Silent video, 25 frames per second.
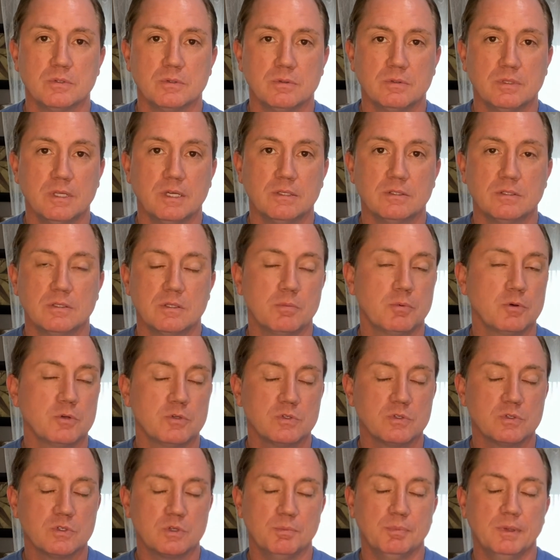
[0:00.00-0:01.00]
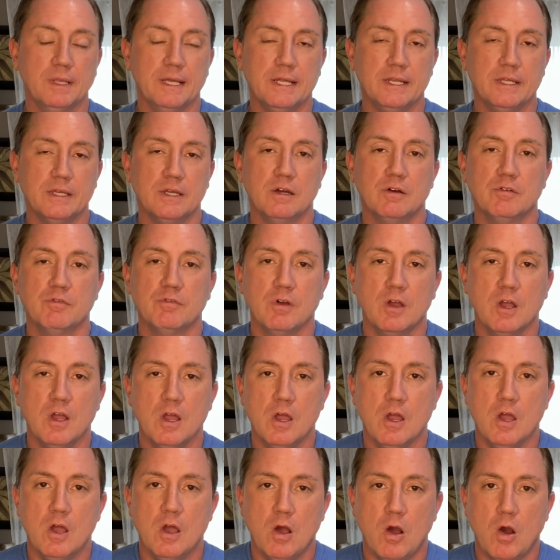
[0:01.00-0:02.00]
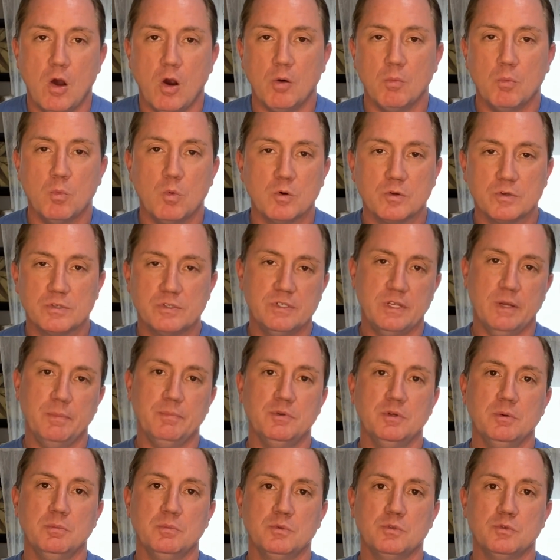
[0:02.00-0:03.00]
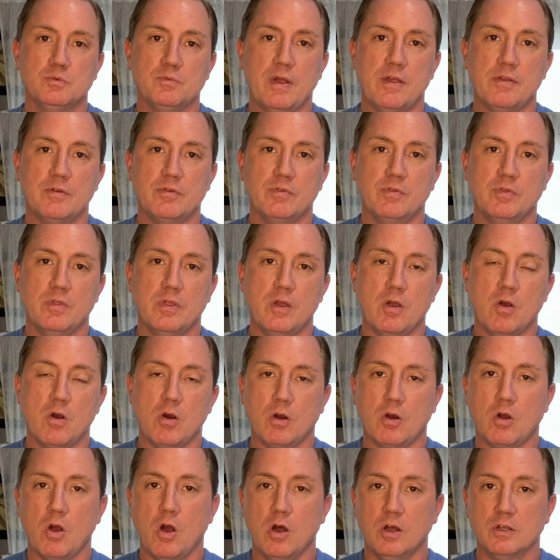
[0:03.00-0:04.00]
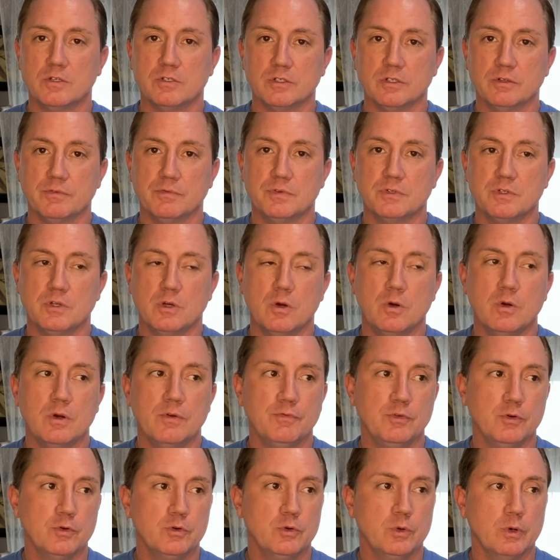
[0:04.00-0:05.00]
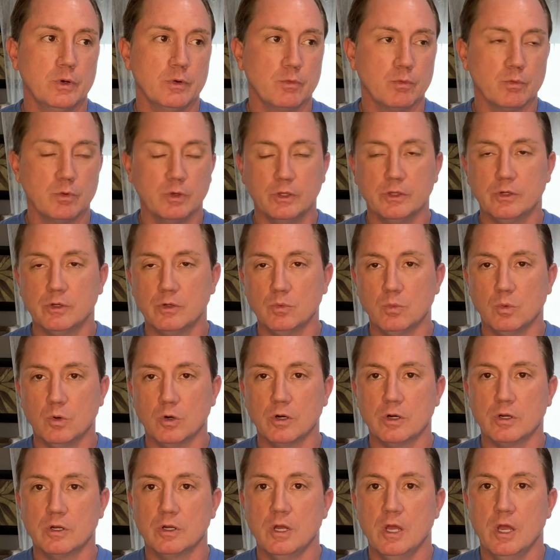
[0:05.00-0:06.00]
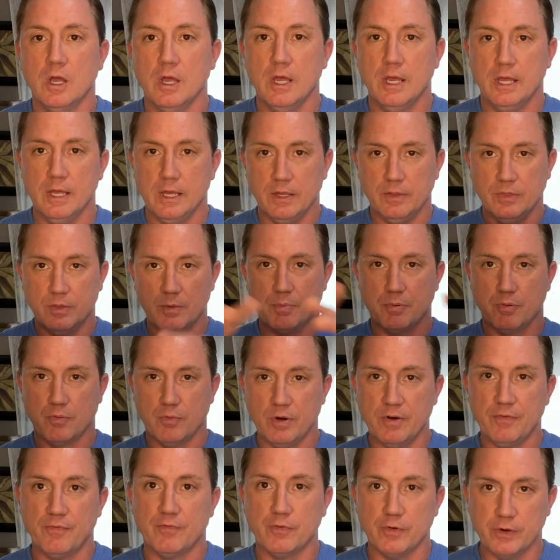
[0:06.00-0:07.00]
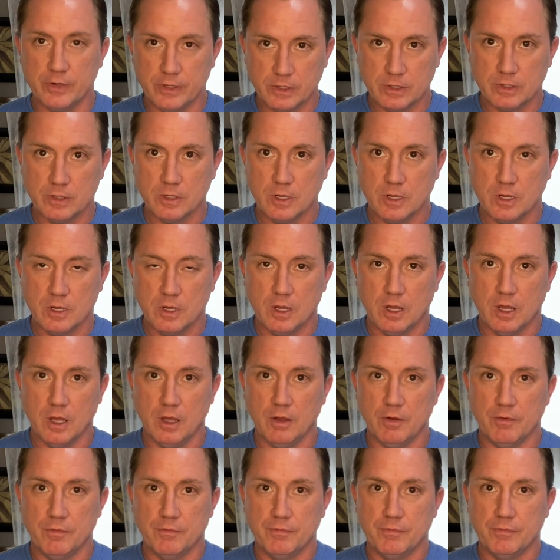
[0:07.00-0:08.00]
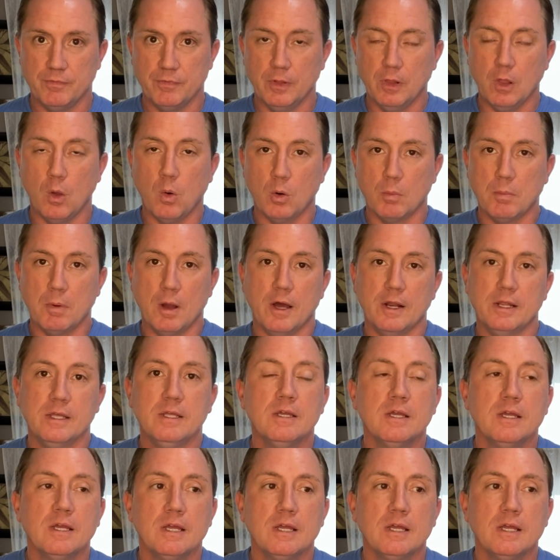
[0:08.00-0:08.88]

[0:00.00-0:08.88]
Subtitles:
things that the person's complaining of, are more symptoms rather than they are causative. So if you're doing really good work in the periphery of the lower body,